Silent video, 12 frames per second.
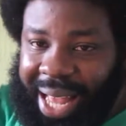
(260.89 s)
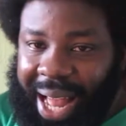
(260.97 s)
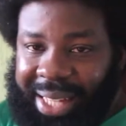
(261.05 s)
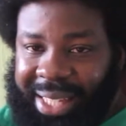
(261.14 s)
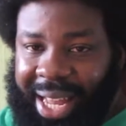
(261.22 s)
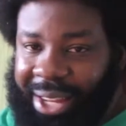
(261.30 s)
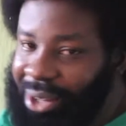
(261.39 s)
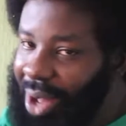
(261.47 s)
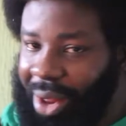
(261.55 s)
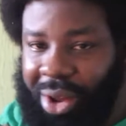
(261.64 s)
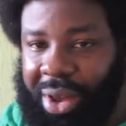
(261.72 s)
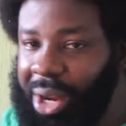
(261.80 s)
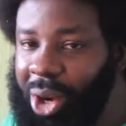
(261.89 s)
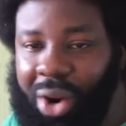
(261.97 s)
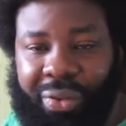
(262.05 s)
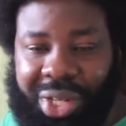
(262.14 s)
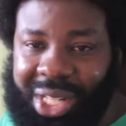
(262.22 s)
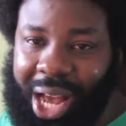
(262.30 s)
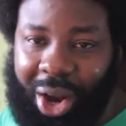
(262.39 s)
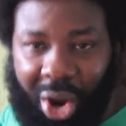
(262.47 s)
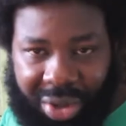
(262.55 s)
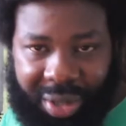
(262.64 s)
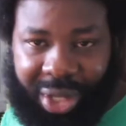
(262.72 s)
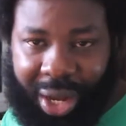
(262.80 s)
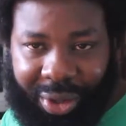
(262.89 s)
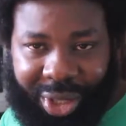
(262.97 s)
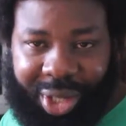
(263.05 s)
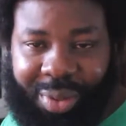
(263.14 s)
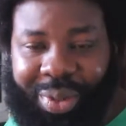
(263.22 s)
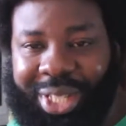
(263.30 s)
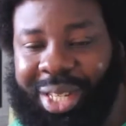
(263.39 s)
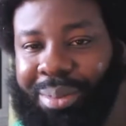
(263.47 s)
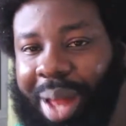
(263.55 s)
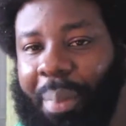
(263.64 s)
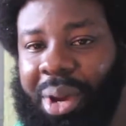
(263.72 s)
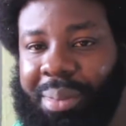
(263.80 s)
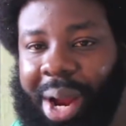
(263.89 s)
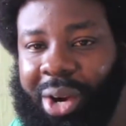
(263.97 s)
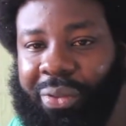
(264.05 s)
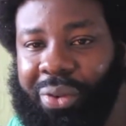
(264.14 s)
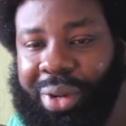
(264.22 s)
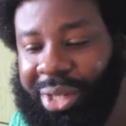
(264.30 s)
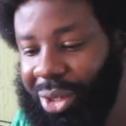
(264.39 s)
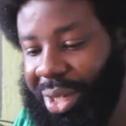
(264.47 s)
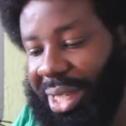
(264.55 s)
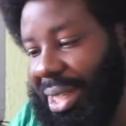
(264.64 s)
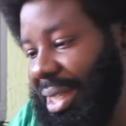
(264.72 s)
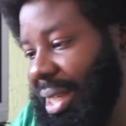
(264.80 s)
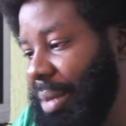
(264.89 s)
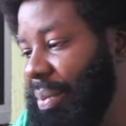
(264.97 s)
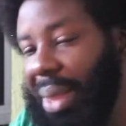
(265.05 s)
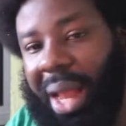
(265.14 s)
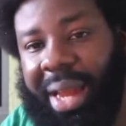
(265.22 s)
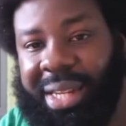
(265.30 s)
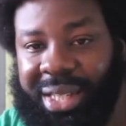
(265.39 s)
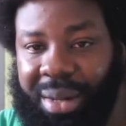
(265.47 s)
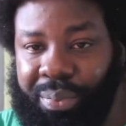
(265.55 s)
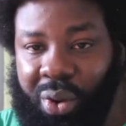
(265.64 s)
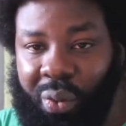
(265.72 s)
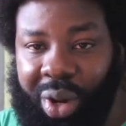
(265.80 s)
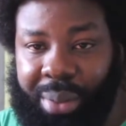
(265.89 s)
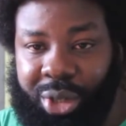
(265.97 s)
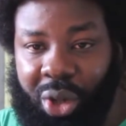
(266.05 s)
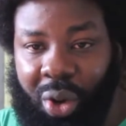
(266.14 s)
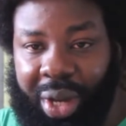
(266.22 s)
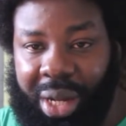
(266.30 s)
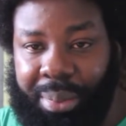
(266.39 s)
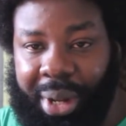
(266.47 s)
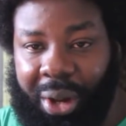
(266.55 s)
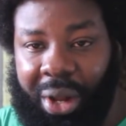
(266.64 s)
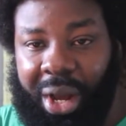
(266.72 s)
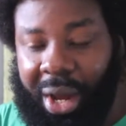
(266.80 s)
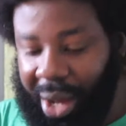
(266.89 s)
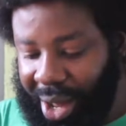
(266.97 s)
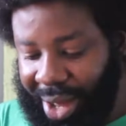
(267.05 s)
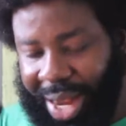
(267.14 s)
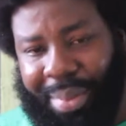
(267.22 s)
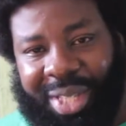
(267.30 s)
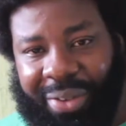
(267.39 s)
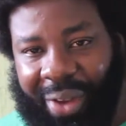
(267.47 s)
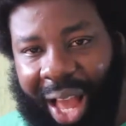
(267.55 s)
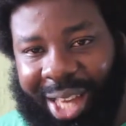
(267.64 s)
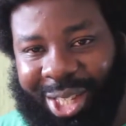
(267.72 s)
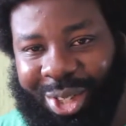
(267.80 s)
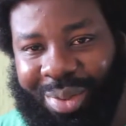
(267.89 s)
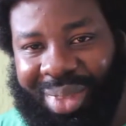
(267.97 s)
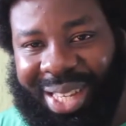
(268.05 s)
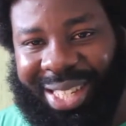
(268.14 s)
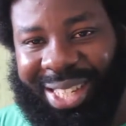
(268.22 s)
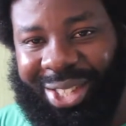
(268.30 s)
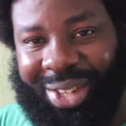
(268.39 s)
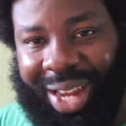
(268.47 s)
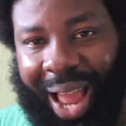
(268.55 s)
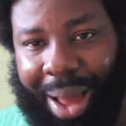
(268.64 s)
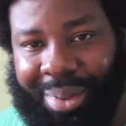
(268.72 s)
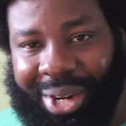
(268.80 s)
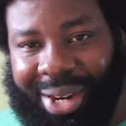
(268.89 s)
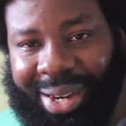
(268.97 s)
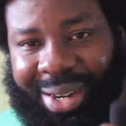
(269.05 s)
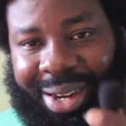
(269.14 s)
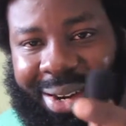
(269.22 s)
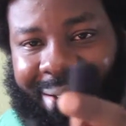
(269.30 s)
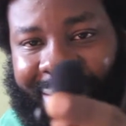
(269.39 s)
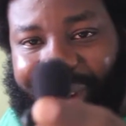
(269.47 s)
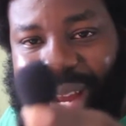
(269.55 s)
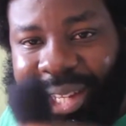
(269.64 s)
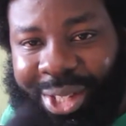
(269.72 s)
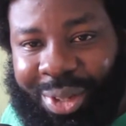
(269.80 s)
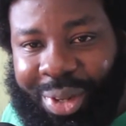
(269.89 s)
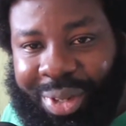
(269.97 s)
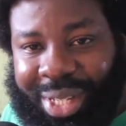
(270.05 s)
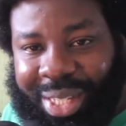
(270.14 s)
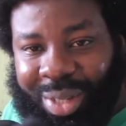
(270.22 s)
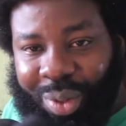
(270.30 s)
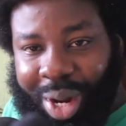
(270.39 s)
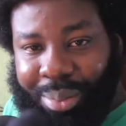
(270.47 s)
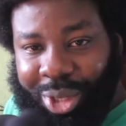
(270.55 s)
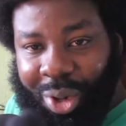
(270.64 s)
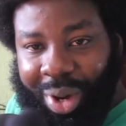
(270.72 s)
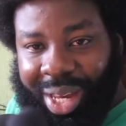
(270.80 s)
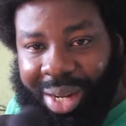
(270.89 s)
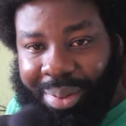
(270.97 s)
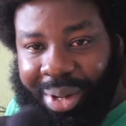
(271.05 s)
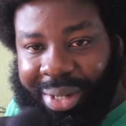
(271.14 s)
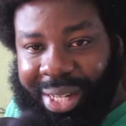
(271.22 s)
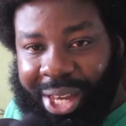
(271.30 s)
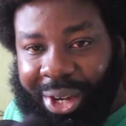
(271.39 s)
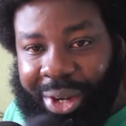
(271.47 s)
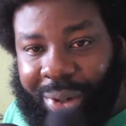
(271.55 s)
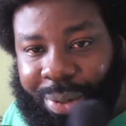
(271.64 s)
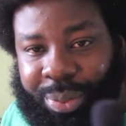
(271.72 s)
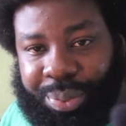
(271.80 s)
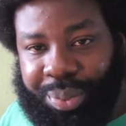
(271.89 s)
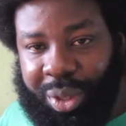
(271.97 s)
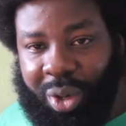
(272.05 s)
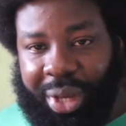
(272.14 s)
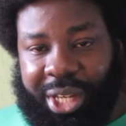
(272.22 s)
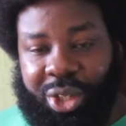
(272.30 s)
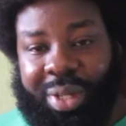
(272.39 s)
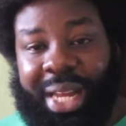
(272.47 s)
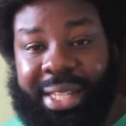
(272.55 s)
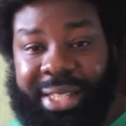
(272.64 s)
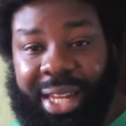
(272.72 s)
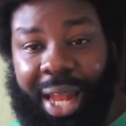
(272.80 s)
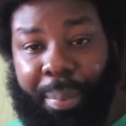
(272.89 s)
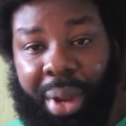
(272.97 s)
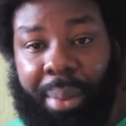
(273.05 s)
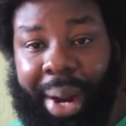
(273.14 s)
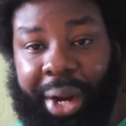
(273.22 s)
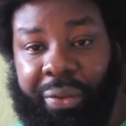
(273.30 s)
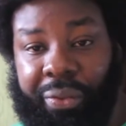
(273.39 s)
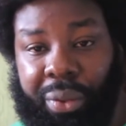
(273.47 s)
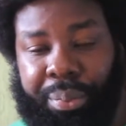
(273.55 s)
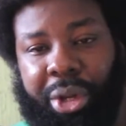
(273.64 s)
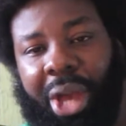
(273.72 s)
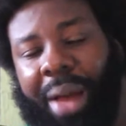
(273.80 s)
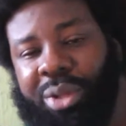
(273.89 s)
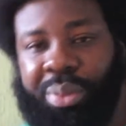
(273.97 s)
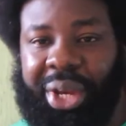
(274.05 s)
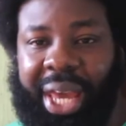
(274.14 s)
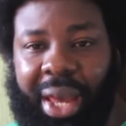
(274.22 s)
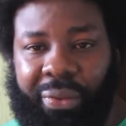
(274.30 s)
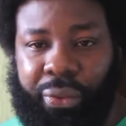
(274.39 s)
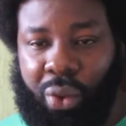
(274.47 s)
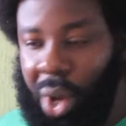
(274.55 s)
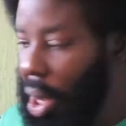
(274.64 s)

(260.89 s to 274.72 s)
that. And a lot of us are accustomed with some lapel microphone. So this is an example of what I'm talking about. Let me see if I can zoom this into the camera. All right, so this is what I'm talking about. There you go. Okay, so that's the lapel microphone, but you have to be careful